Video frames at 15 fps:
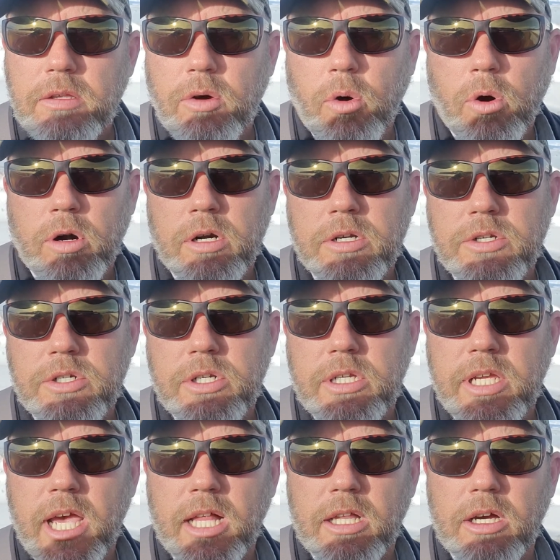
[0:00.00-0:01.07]
Orange,
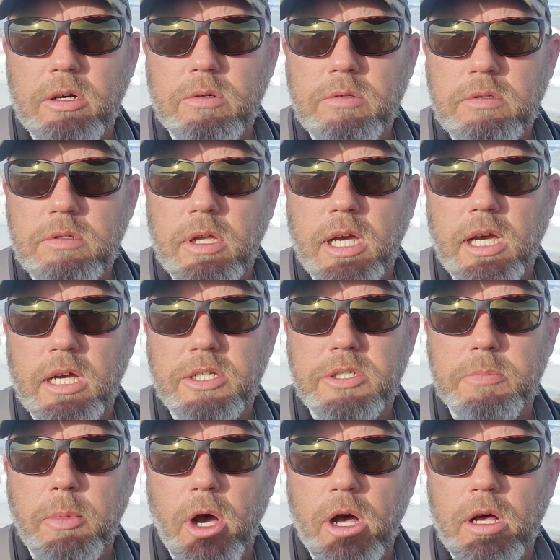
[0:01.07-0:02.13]
yellow,
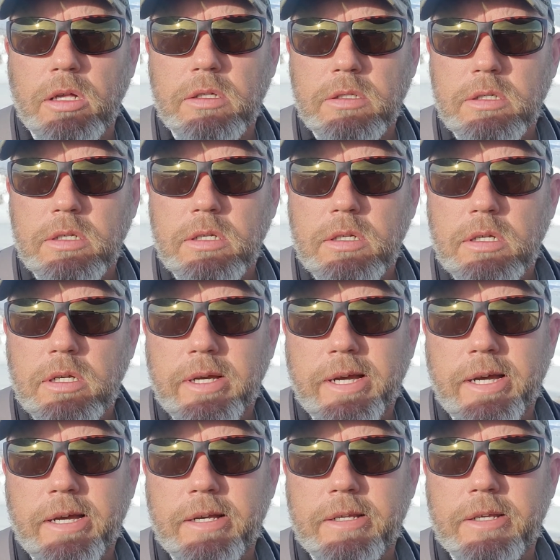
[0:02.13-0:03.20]
small,
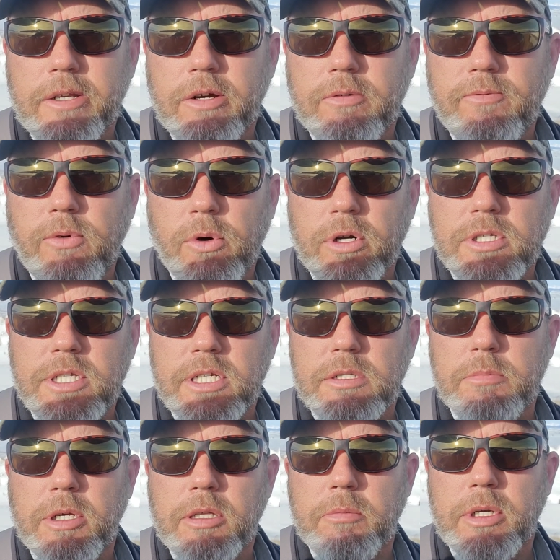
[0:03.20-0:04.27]
4-6
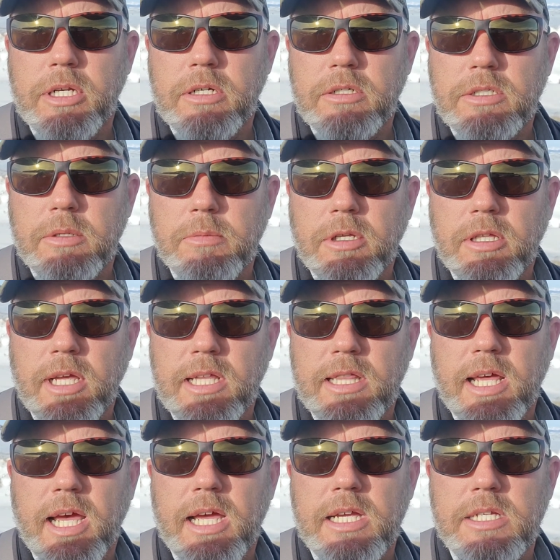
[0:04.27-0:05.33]
millimeter, something like
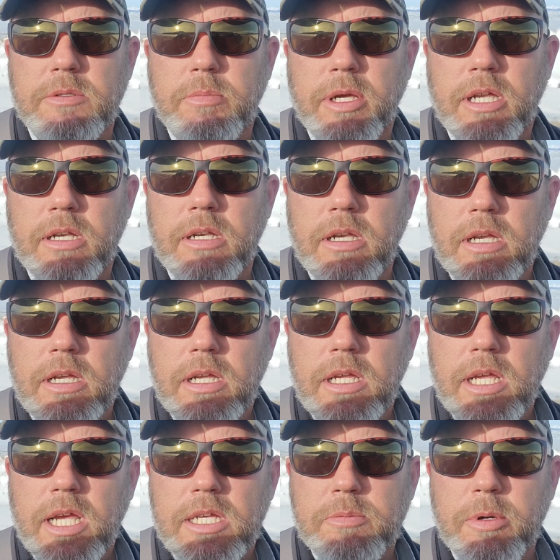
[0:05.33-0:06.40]
that has been
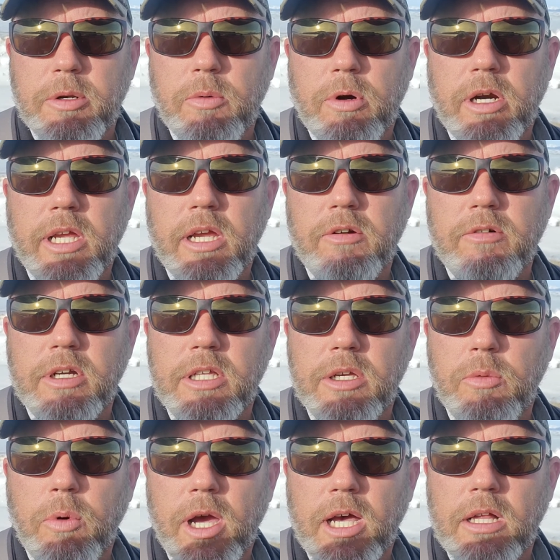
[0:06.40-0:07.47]
working really
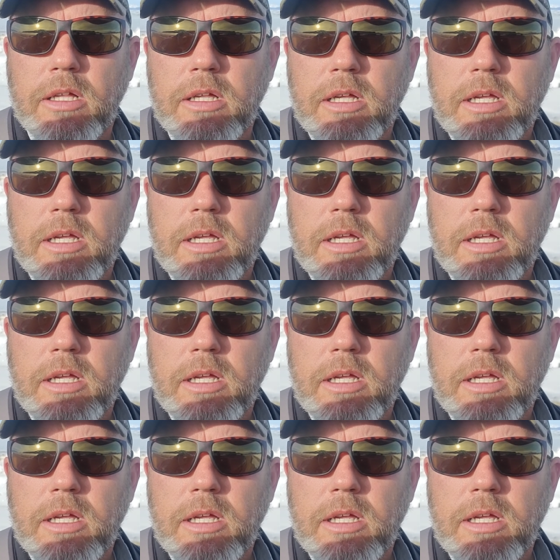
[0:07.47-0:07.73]
well.